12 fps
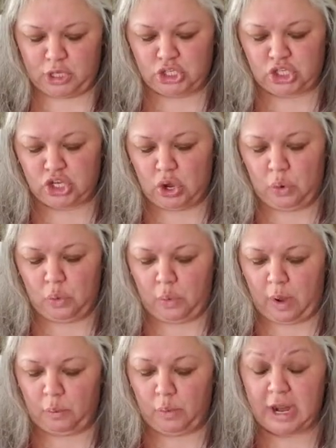So
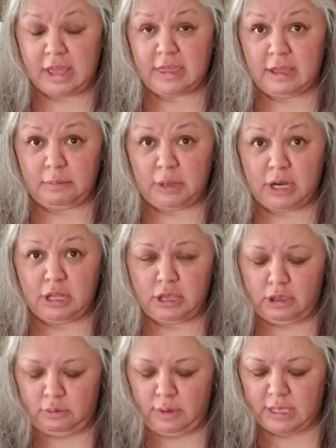what I think I'm gonna
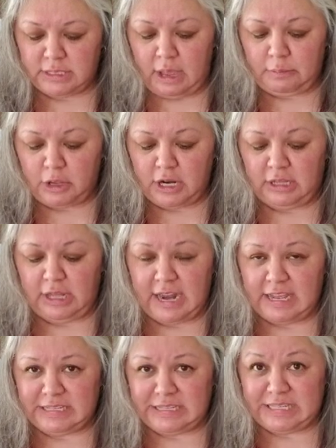do is I'm gonna let
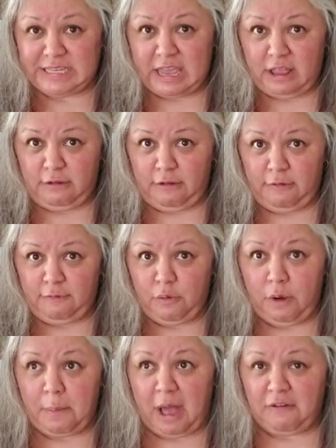it sit
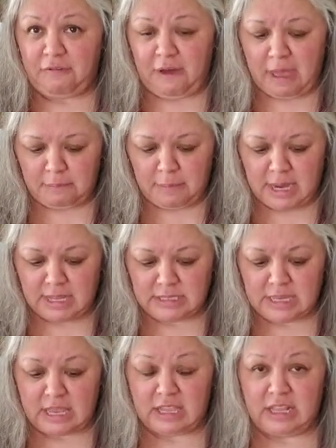for about five
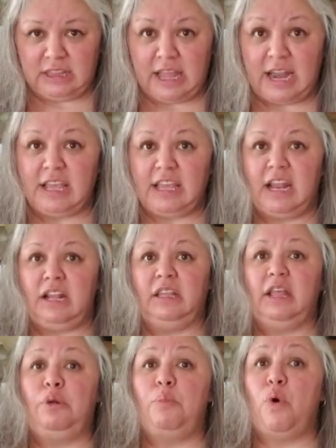minutes and let it get a
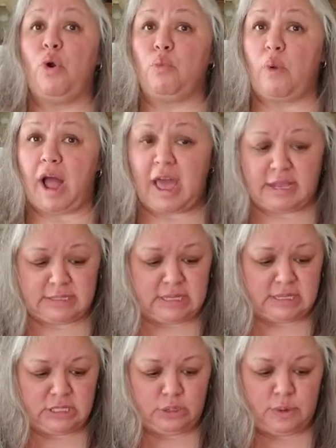little more rise
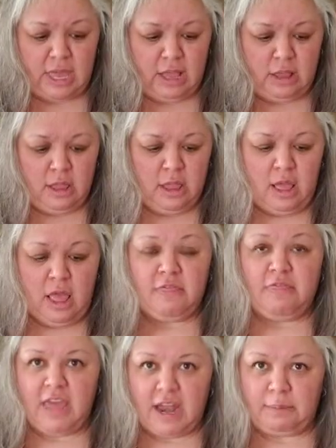into it.
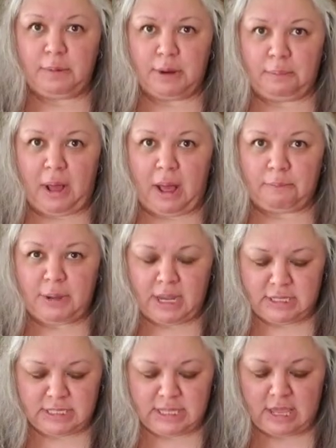Then I'm gonna pop it
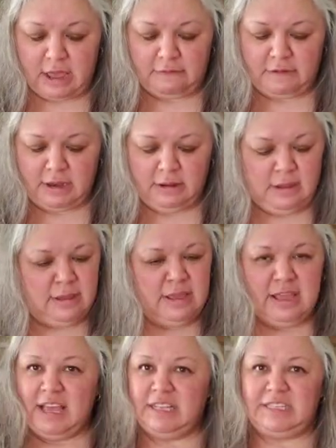into the oven.
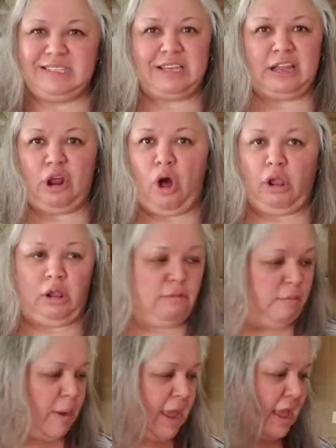It's sticking all
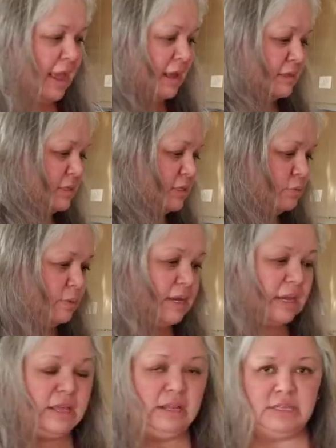over my hands, it's
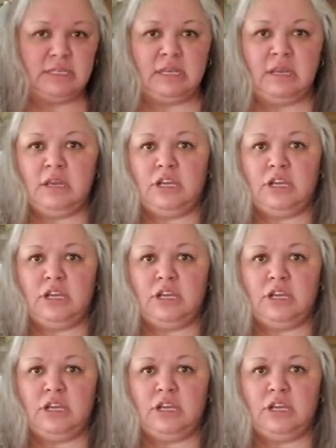ridiculous.